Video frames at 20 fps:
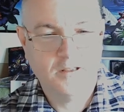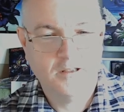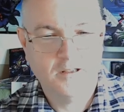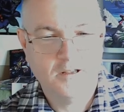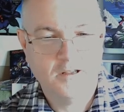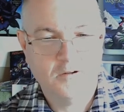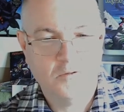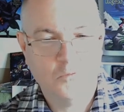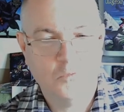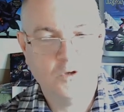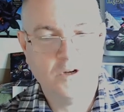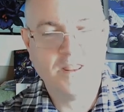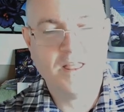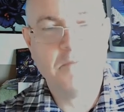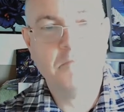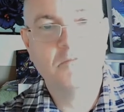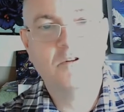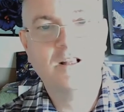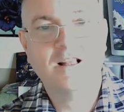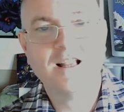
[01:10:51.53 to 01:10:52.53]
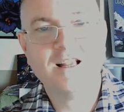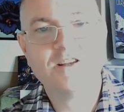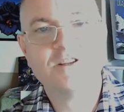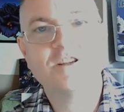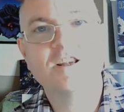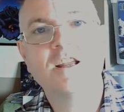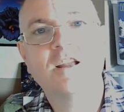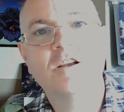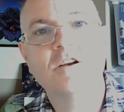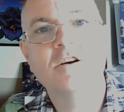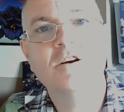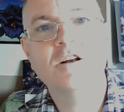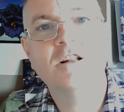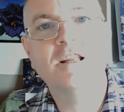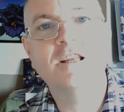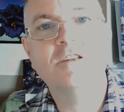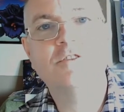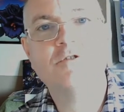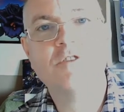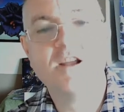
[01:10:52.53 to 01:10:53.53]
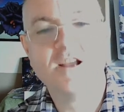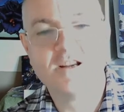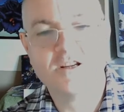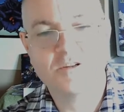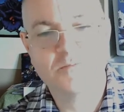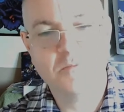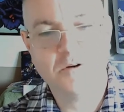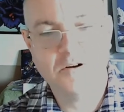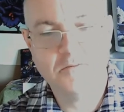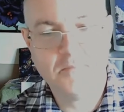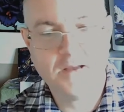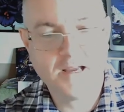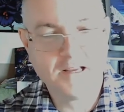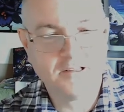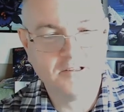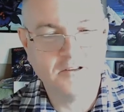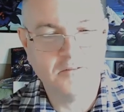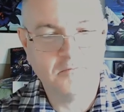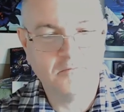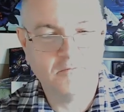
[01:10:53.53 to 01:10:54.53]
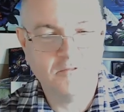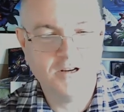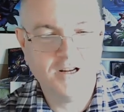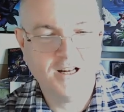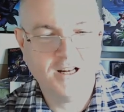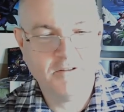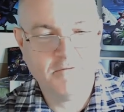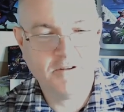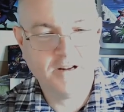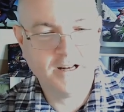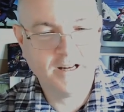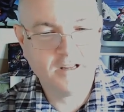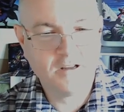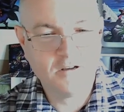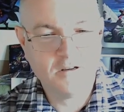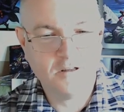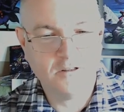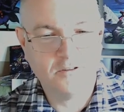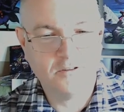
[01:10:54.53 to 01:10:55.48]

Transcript: of them classic early tracks by Magnum, really, really good.